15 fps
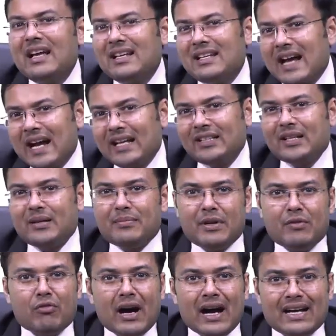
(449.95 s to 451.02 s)
diathermy
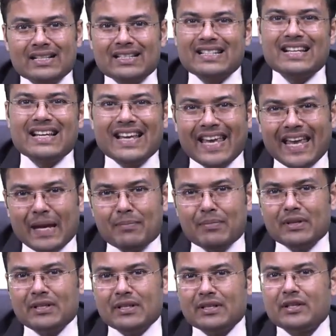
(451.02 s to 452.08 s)
wires,
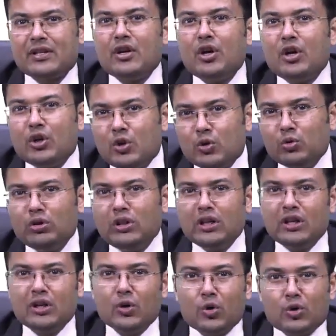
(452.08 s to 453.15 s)
cables to
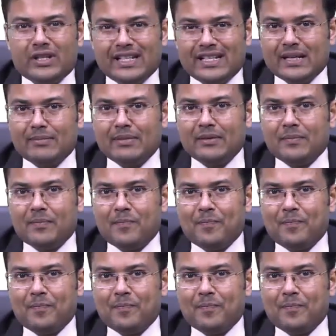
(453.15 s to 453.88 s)
the OT table.